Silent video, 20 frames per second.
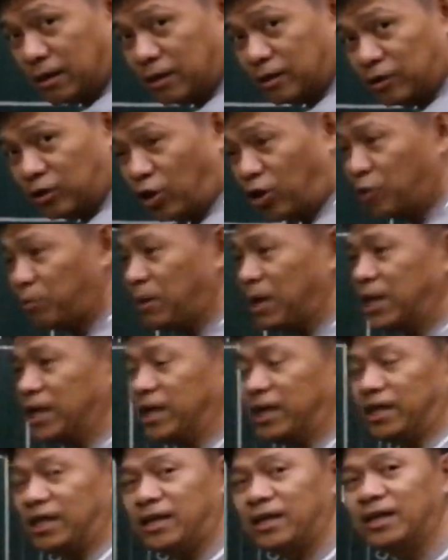
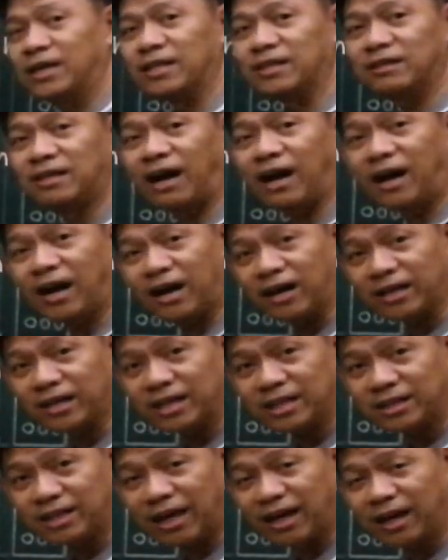Normally, the
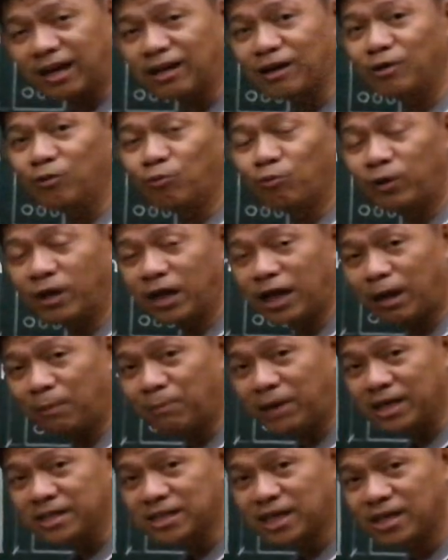architect will
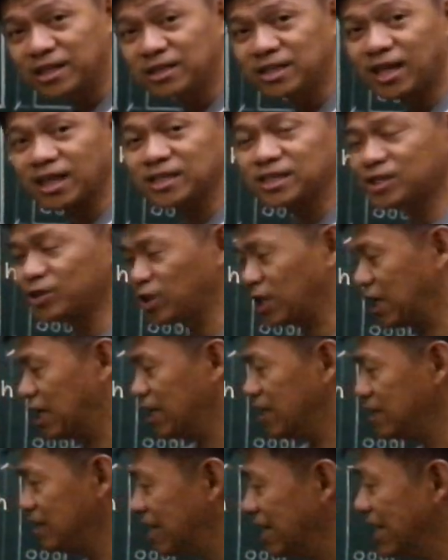have a
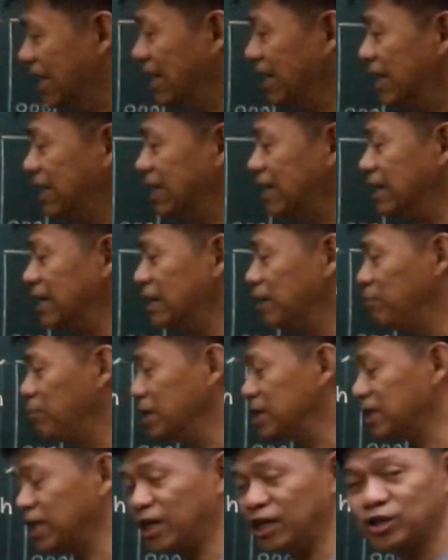suggested
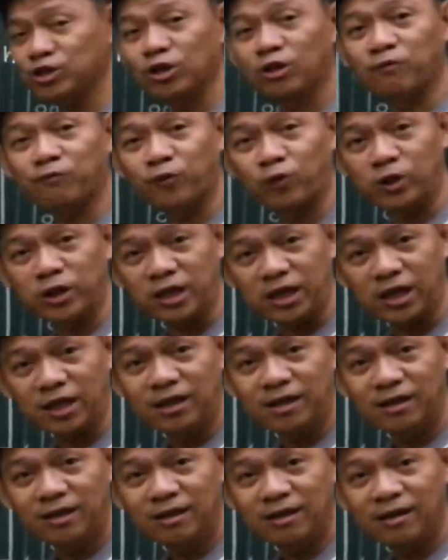limitation for D.
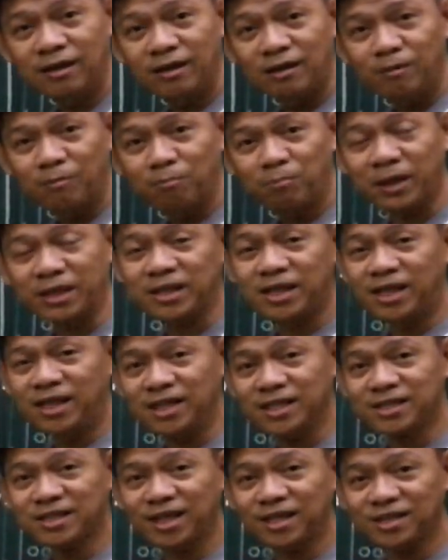But
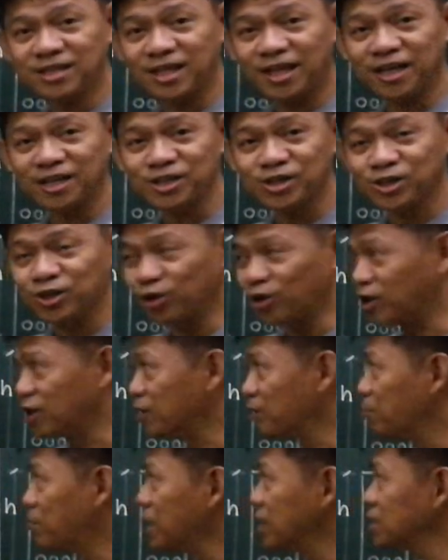his
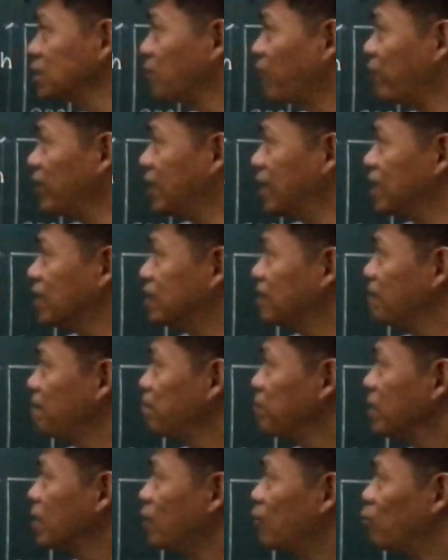suggestion must fit
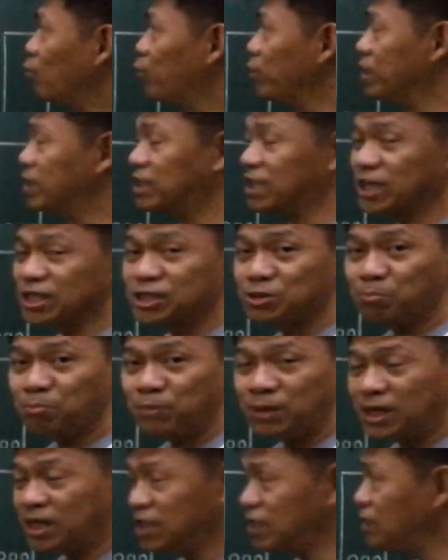with this
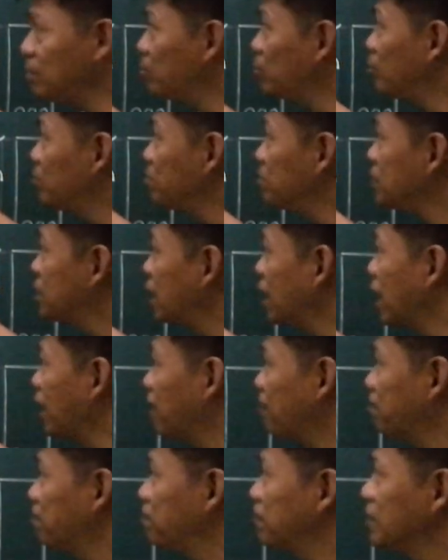minimum
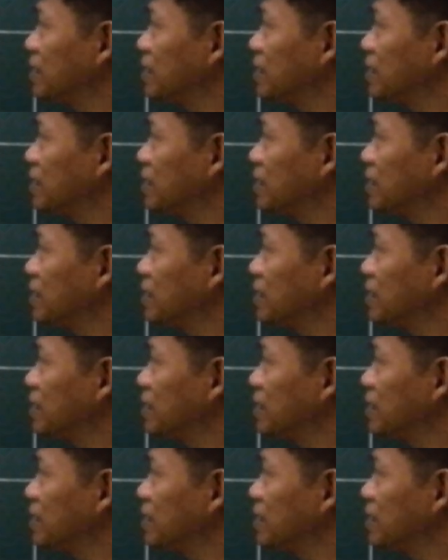depth